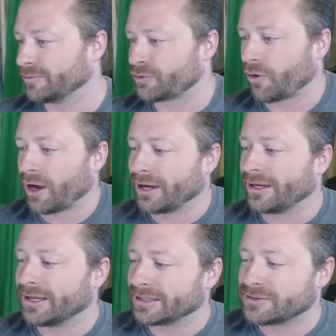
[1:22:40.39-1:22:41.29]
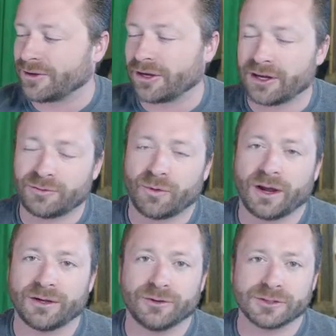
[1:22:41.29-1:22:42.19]
am trying to get this figured out to where
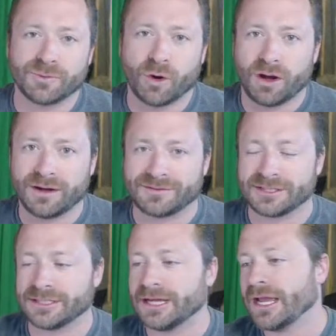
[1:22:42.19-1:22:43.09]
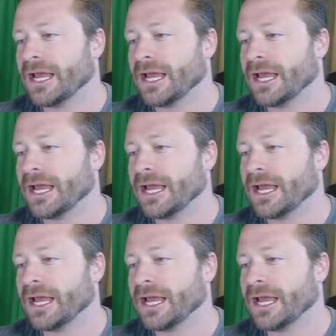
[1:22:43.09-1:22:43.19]
I can do this more often.